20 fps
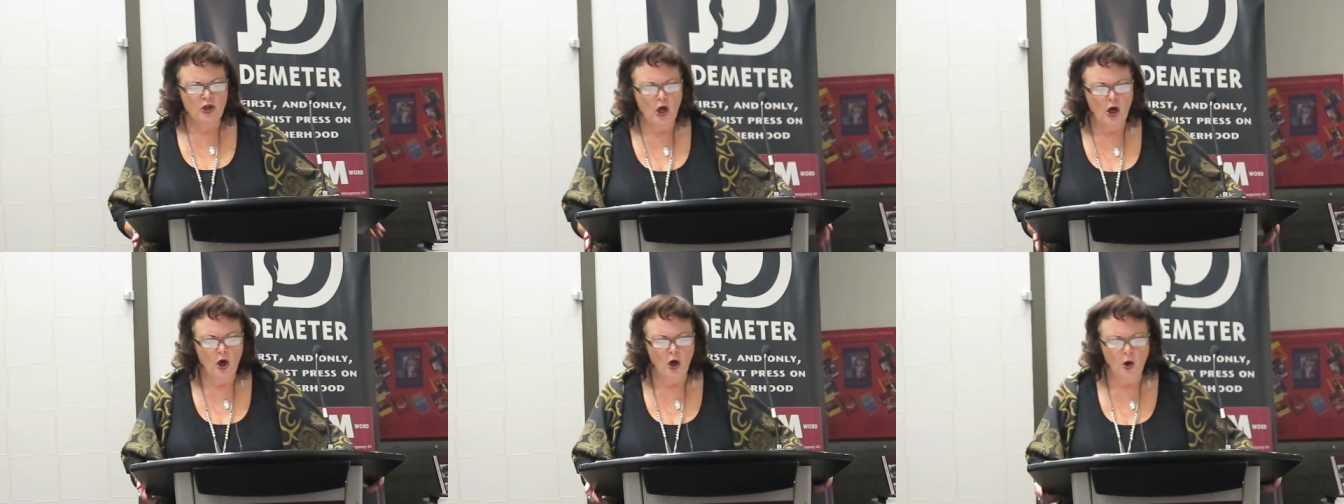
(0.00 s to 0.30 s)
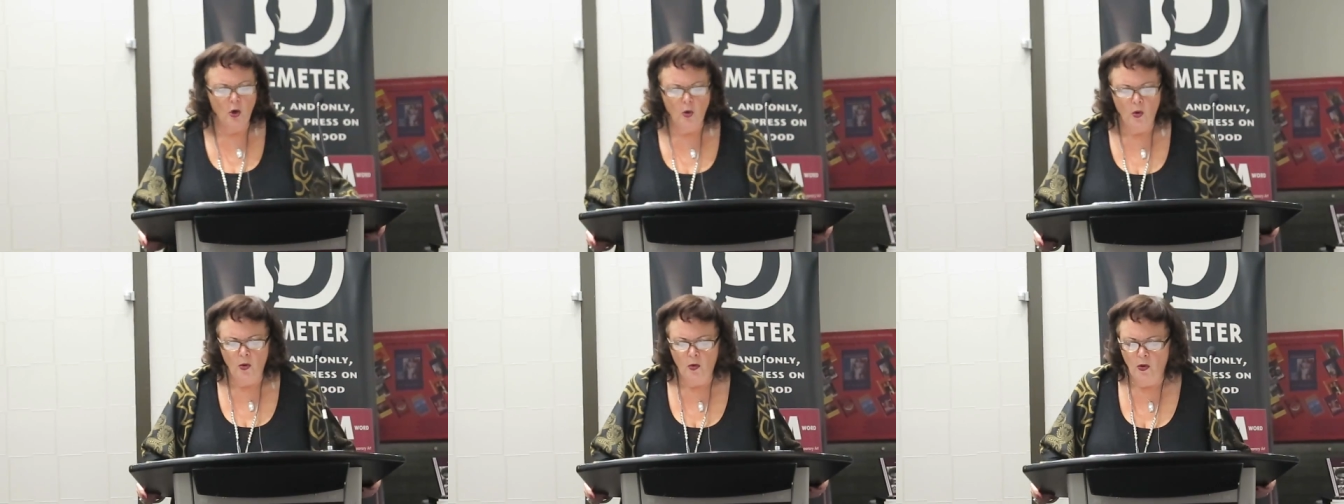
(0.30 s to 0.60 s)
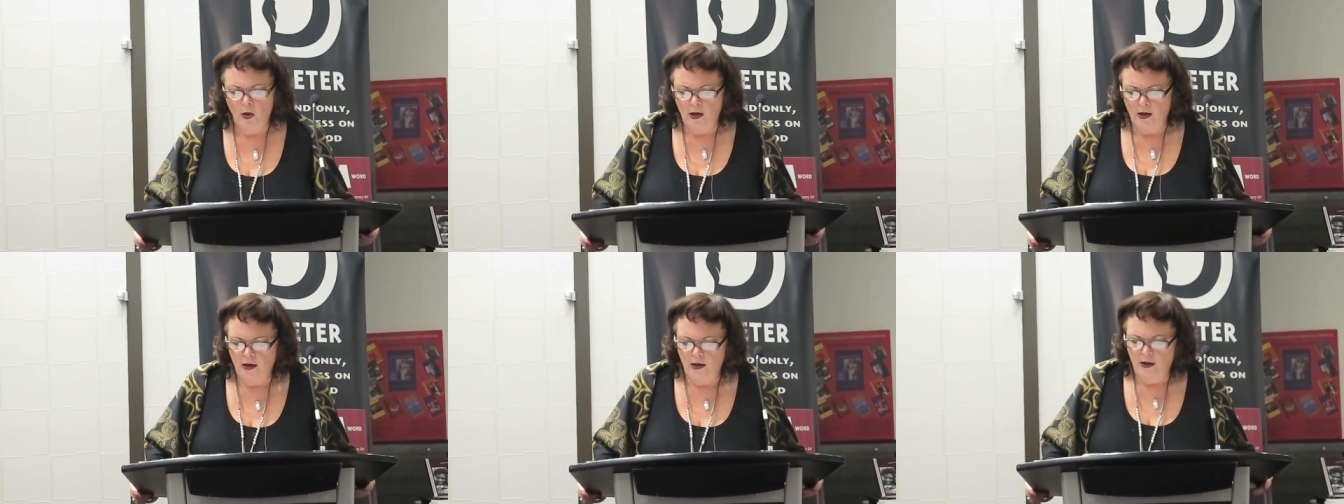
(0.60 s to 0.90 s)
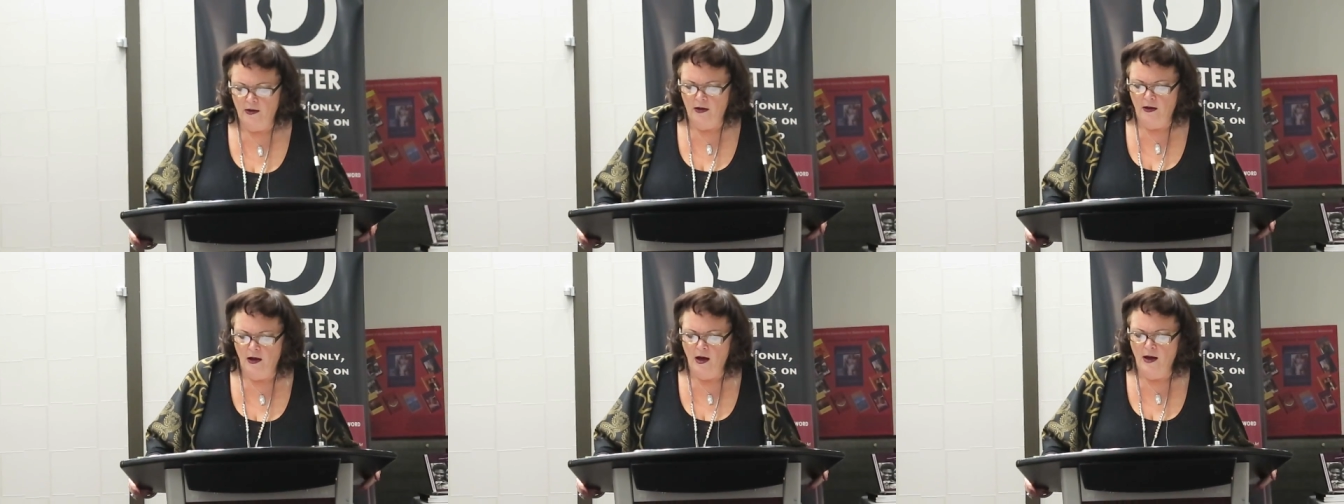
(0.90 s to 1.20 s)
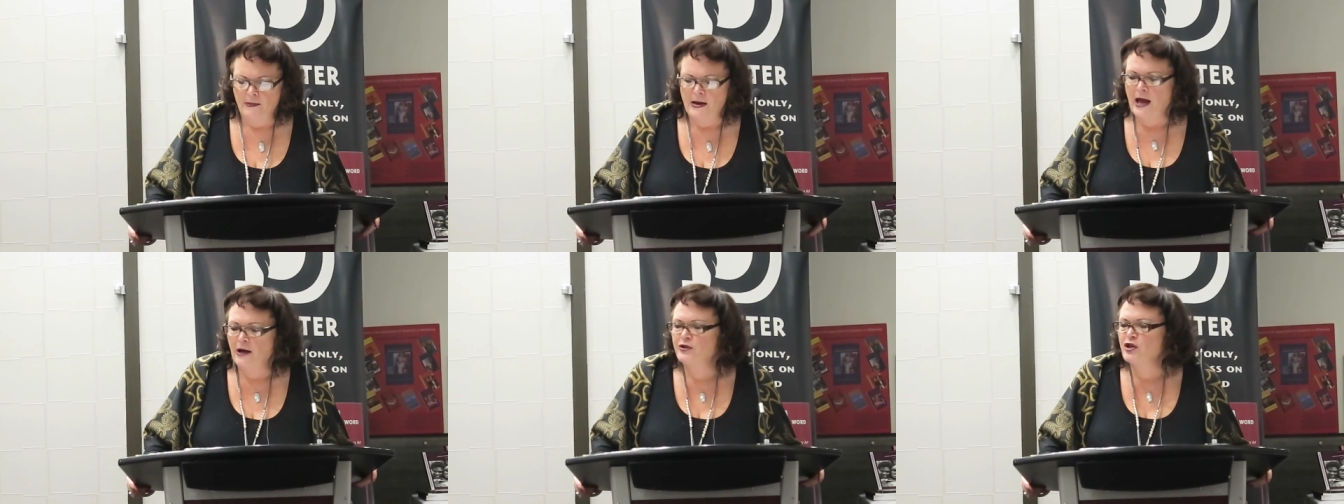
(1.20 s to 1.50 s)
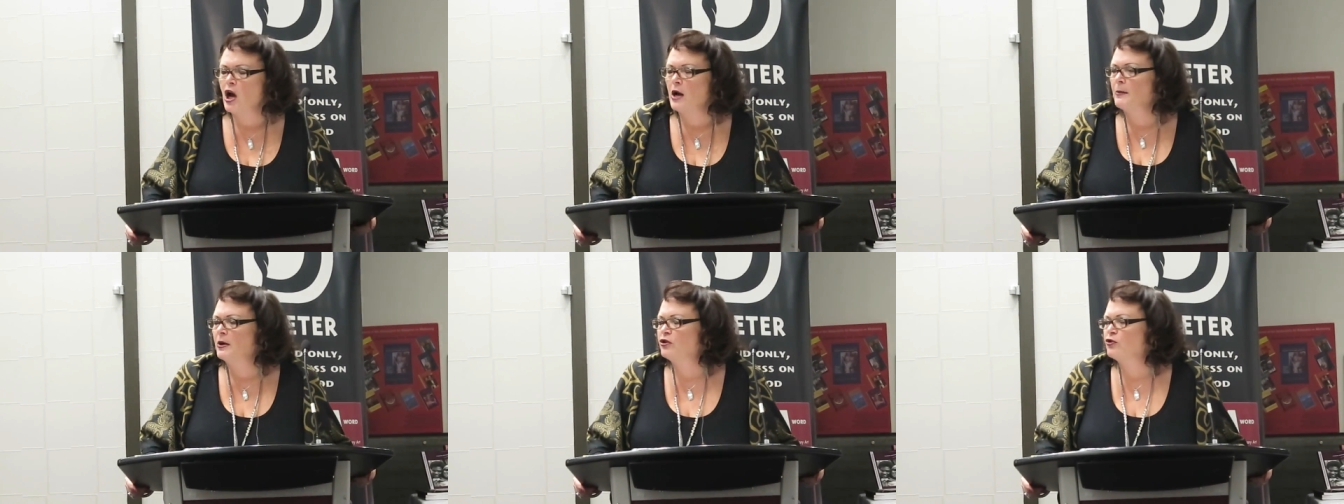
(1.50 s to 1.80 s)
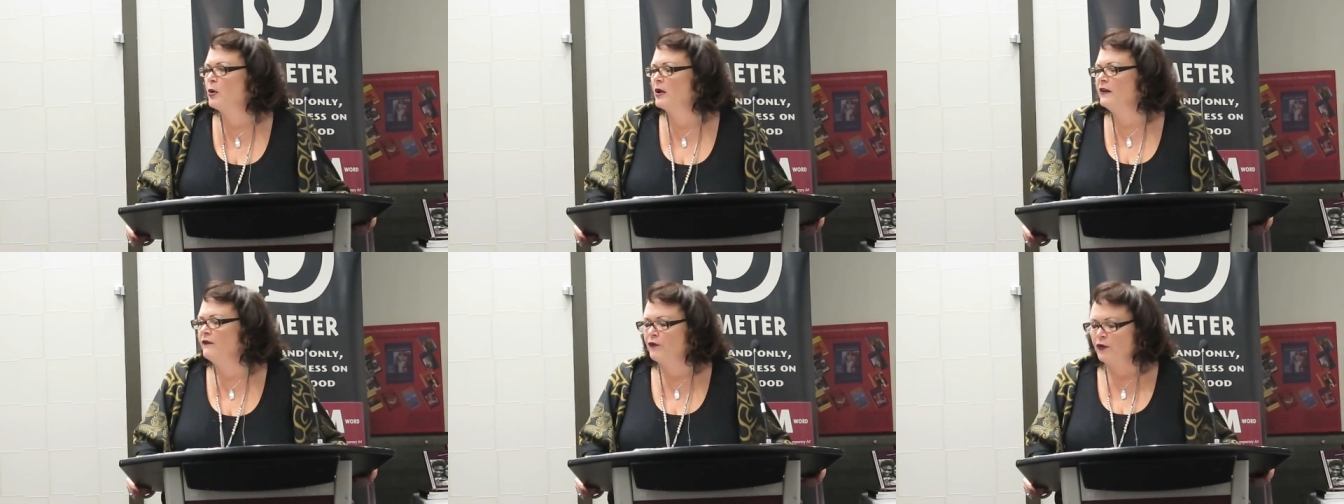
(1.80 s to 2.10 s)
So I'm now talking
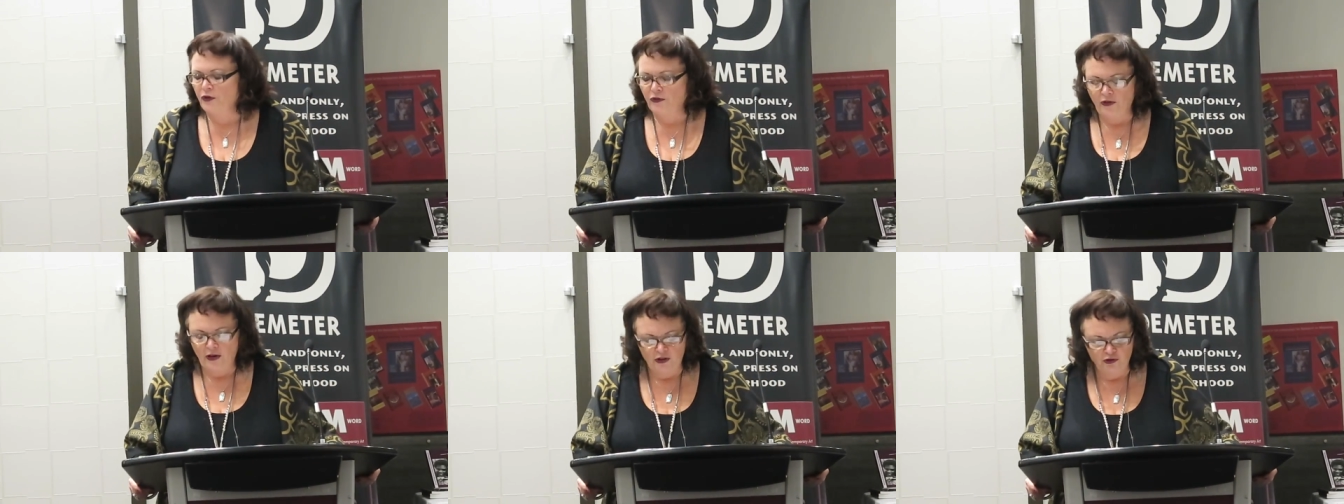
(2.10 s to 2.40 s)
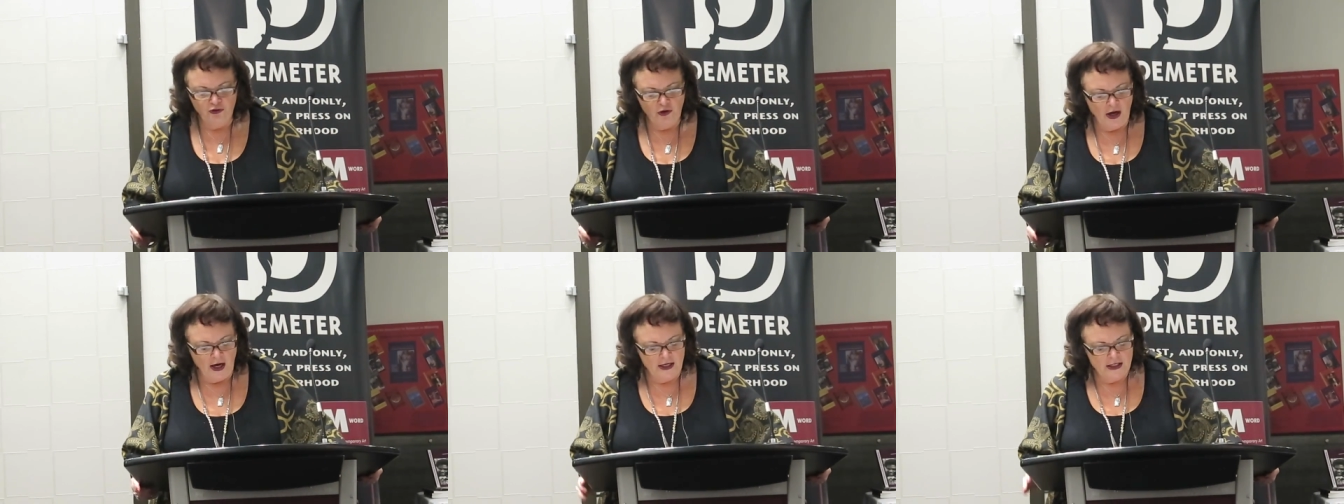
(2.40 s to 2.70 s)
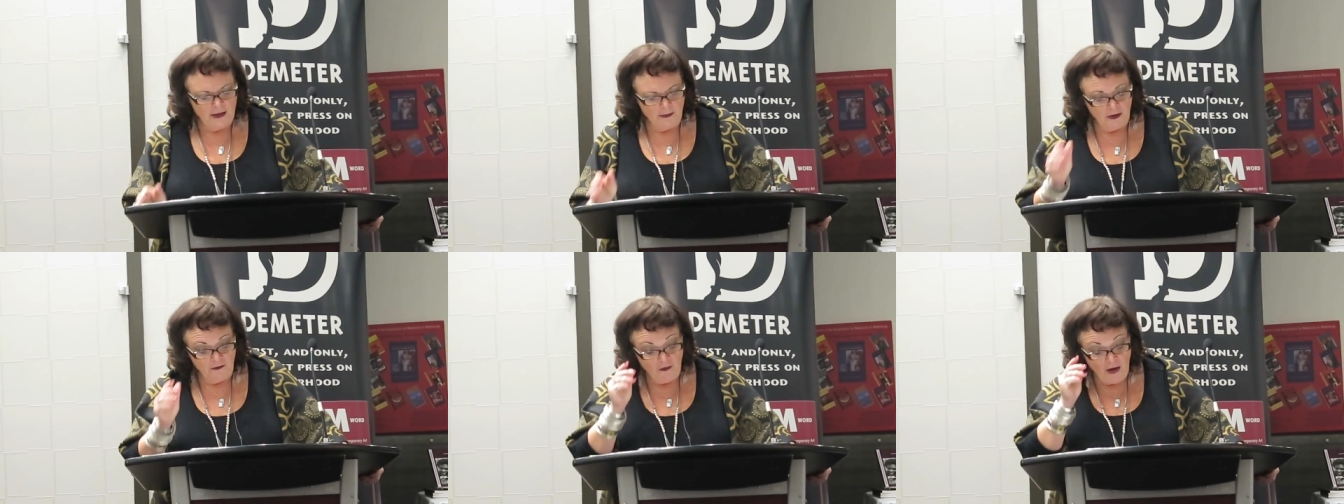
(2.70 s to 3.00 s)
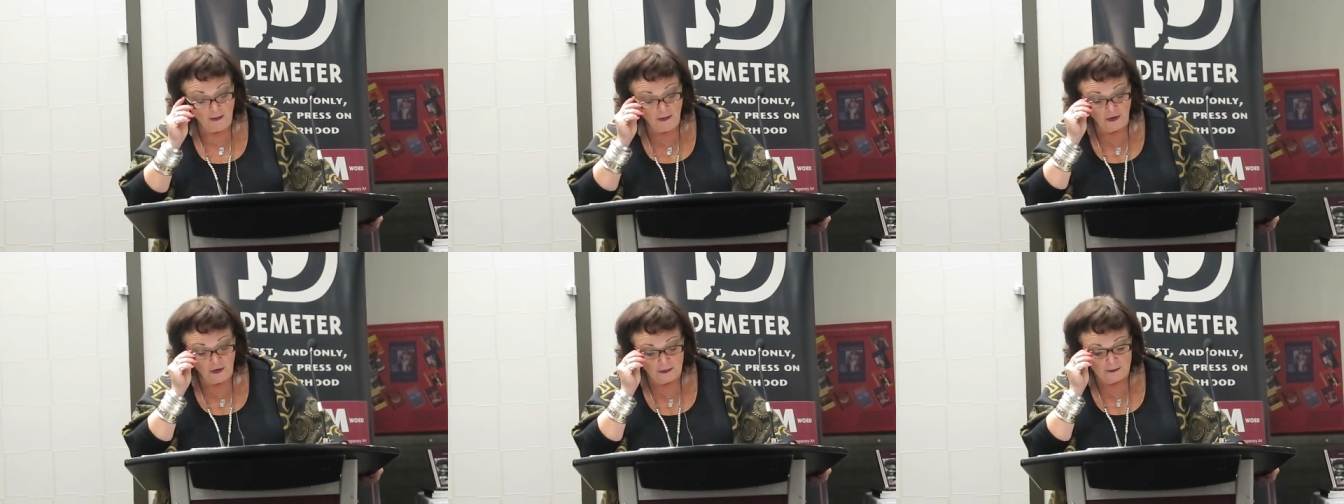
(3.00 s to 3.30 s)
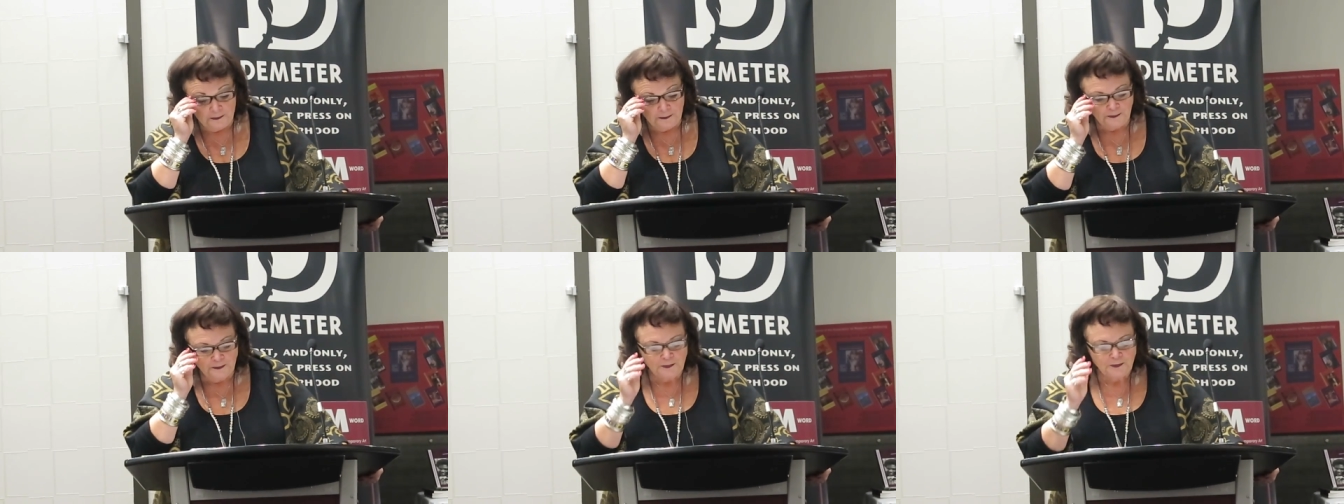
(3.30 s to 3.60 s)
about 21st century academic feminism.